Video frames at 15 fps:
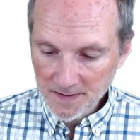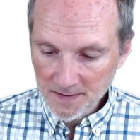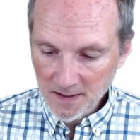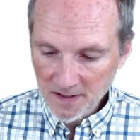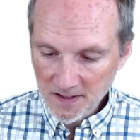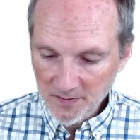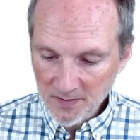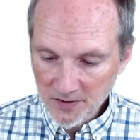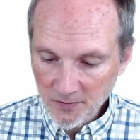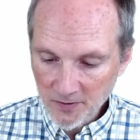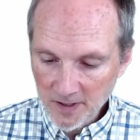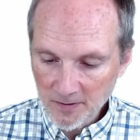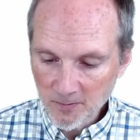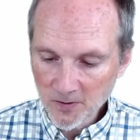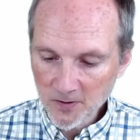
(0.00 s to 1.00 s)
not the
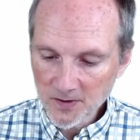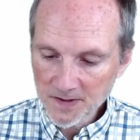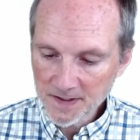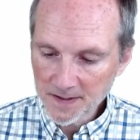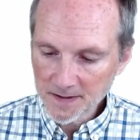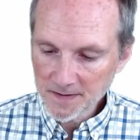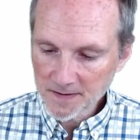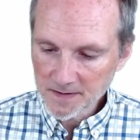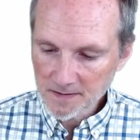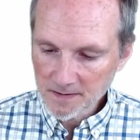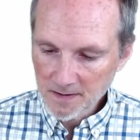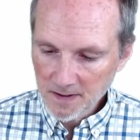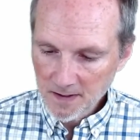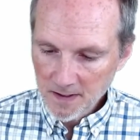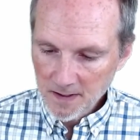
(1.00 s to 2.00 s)
majority rule sense,
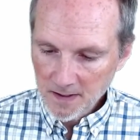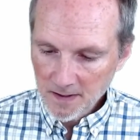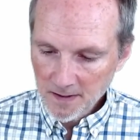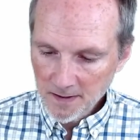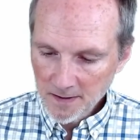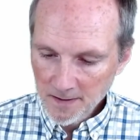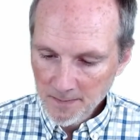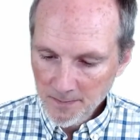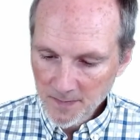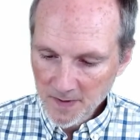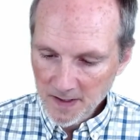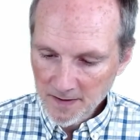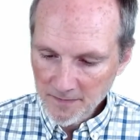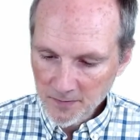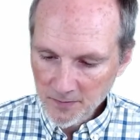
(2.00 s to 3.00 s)

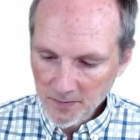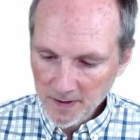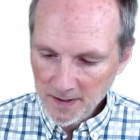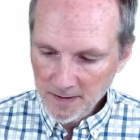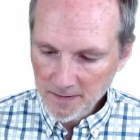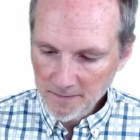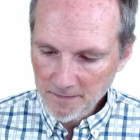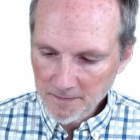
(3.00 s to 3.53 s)
if and only if